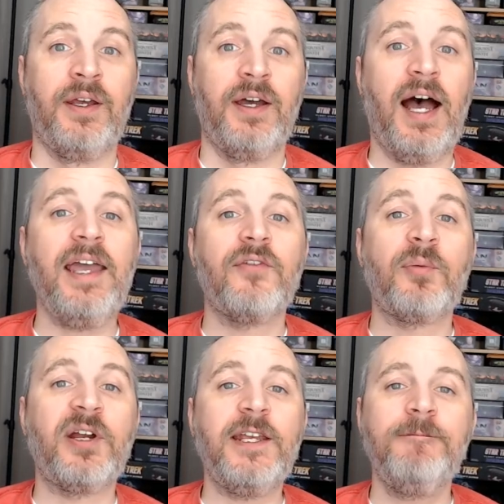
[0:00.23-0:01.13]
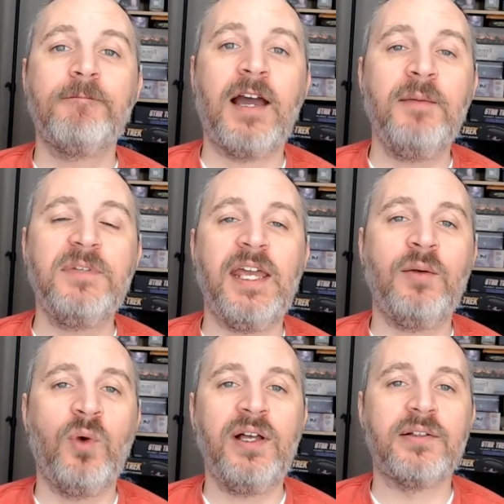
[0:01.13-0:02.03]
Hi, everybody. I'm
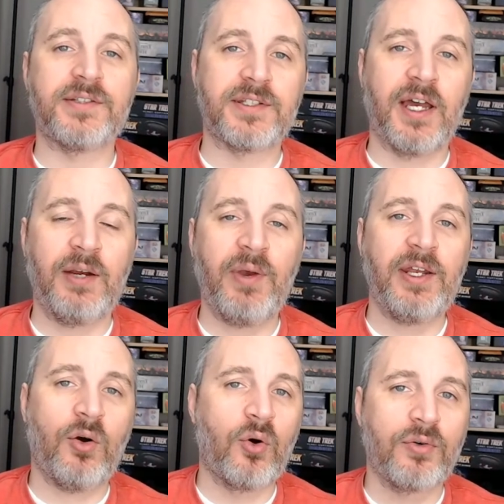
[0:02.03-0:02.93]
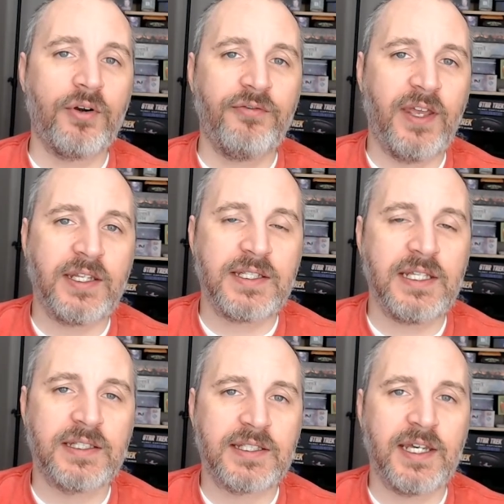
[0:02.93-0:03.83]
Dan Wells. I write horror,
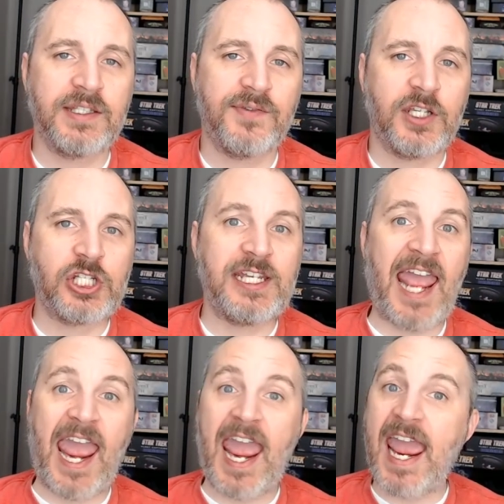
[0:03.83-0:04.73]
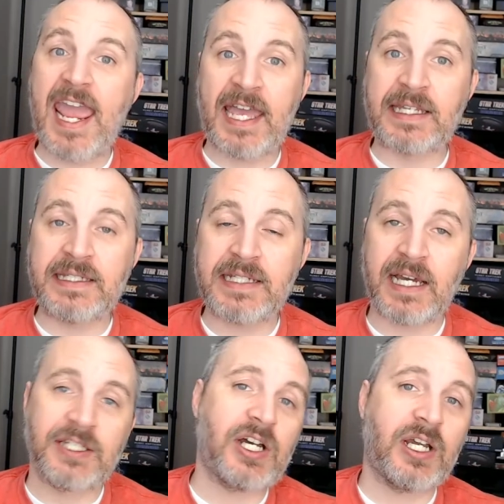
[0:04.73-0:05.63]
fantasy, and science fiction, and
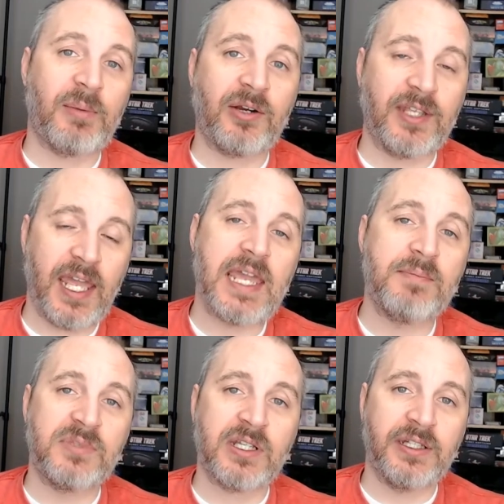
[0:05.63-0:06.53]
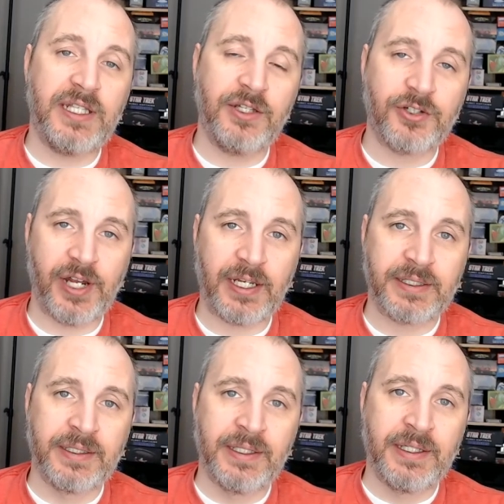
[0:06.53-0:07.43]
I talk about games on the internet.
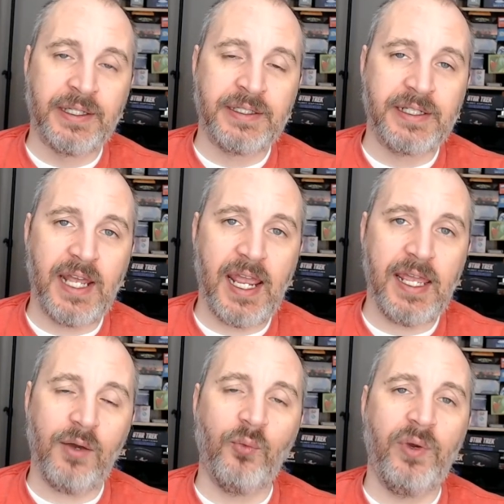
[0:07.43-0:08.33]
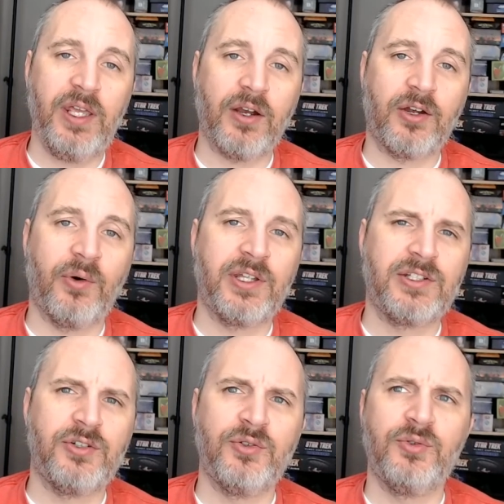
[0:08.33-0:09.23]
Today, we are going
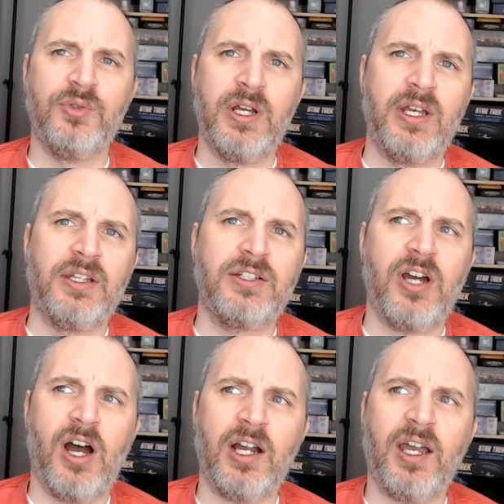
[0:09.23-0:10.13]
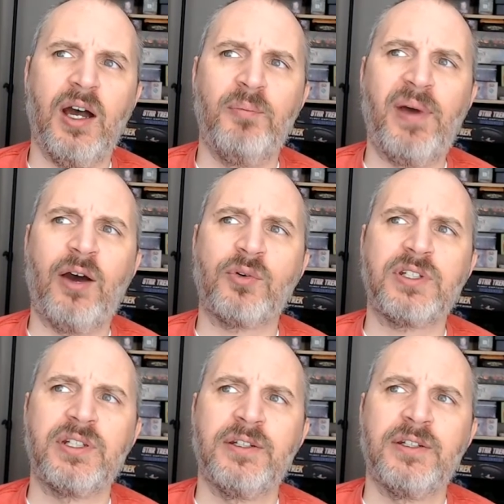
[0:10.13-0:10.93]
to talk about